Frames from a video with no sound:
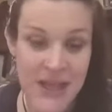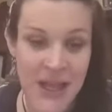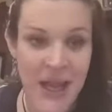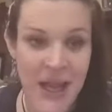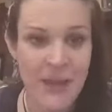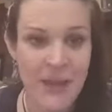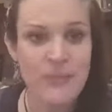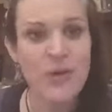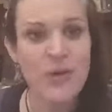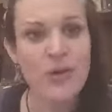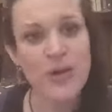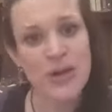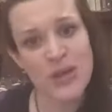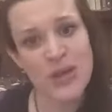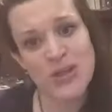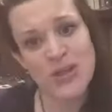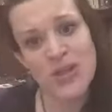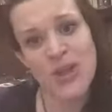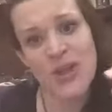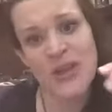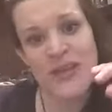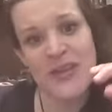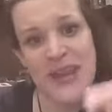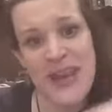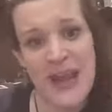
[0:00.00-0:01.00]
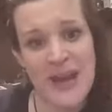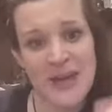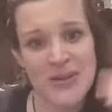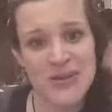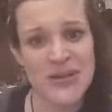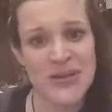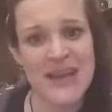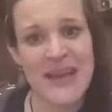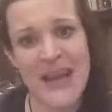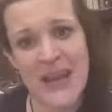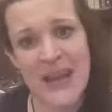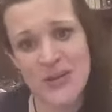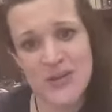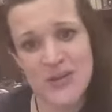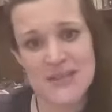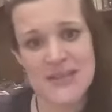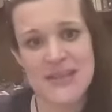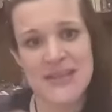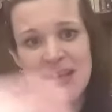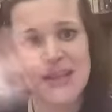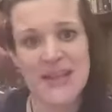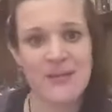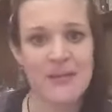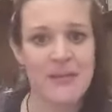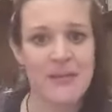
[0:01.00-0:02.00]
I'm not going to show you then how to do electrics,
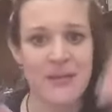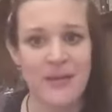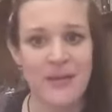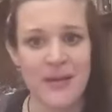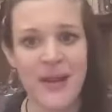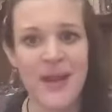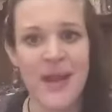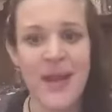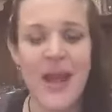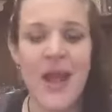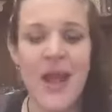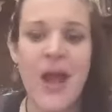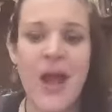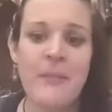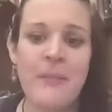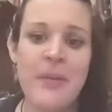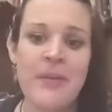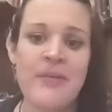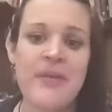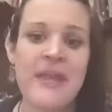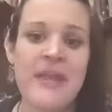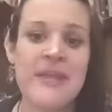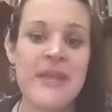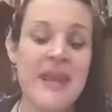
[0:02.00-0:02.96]
but then